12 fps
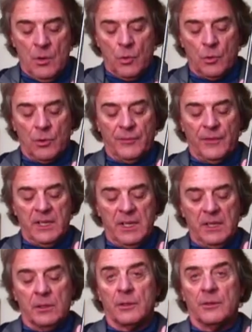Or if the
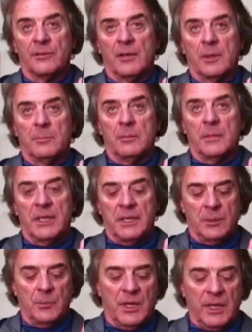heel is up at
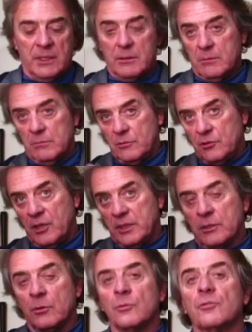impact,
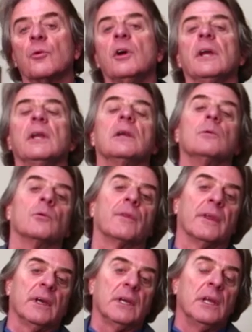shot goes right with
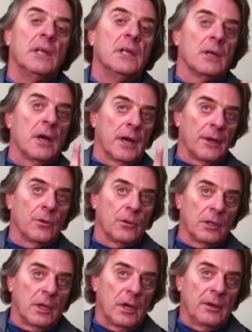that. Higher the
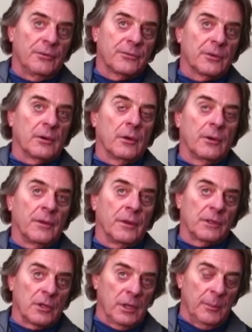loft on
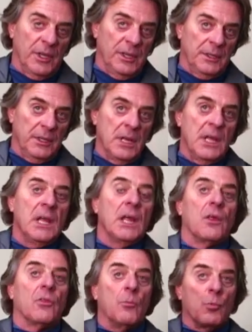the club head,
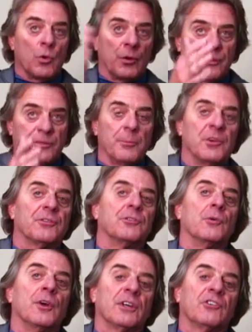the more this
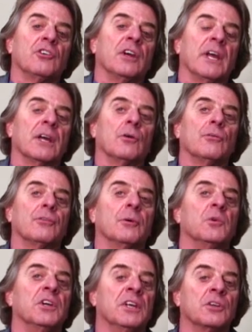misdirection angle
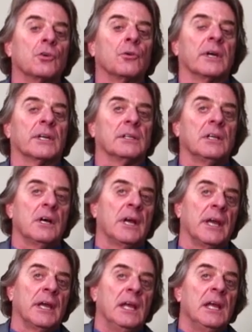from an incorrect
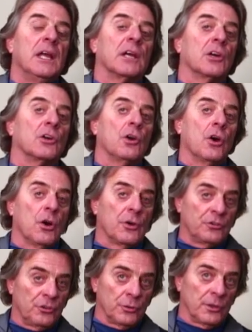lie can
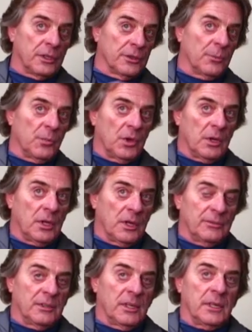cause you to hit the ball
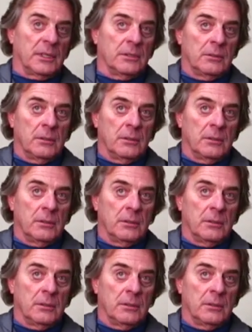offline.